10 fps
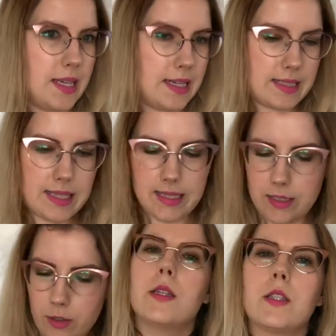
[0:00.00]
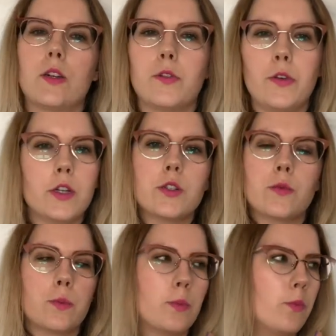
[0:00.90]
let's get into it. So the first
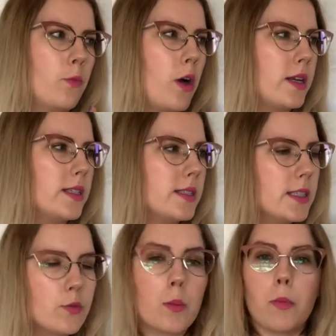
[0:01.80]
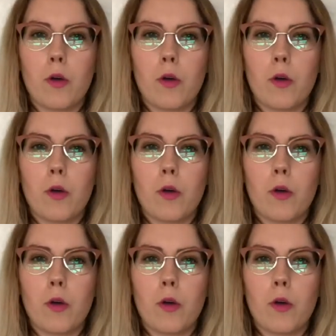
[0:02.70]
one is this one.